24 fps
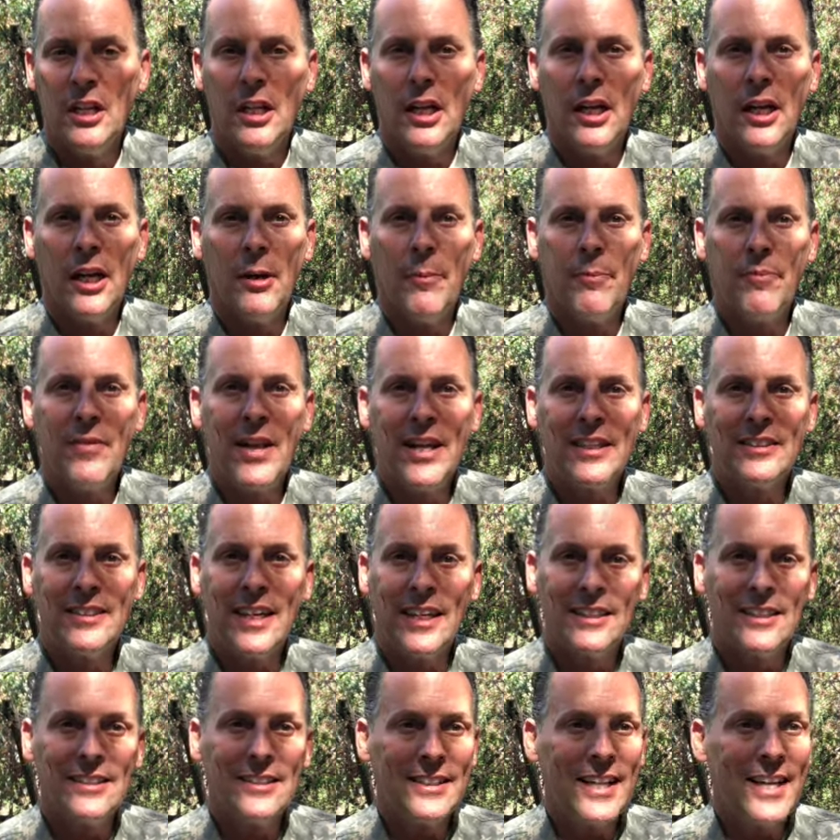That's
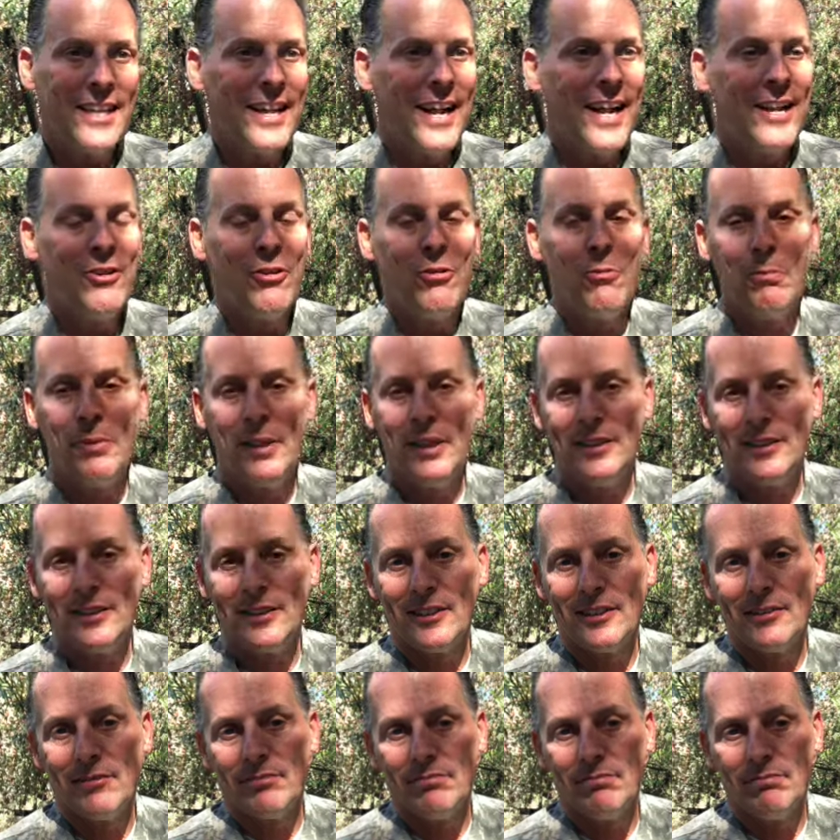not to say that I don't
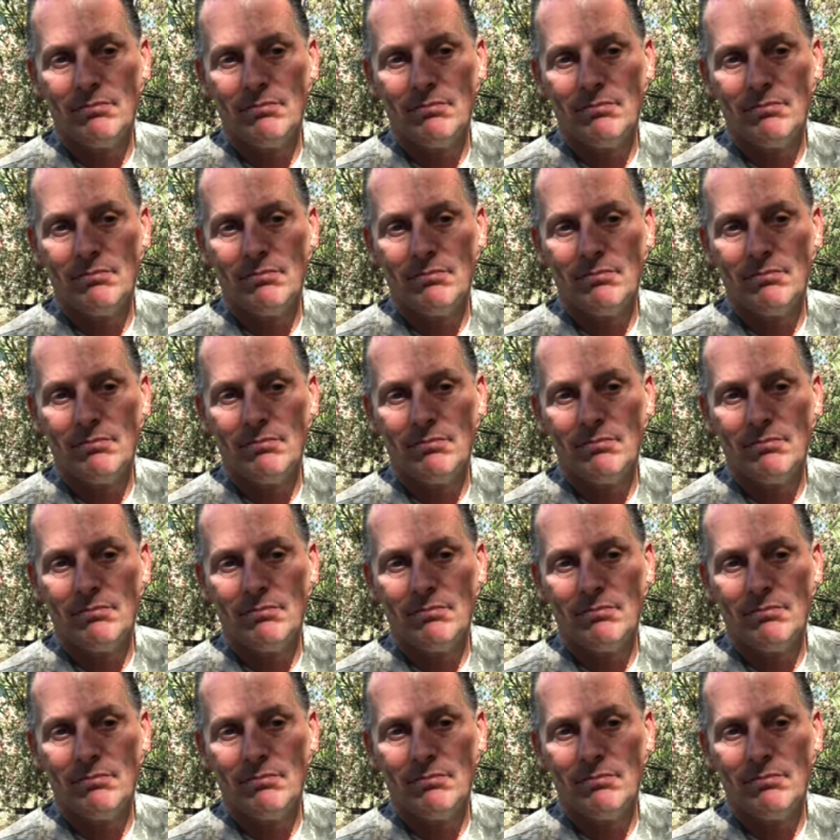miss.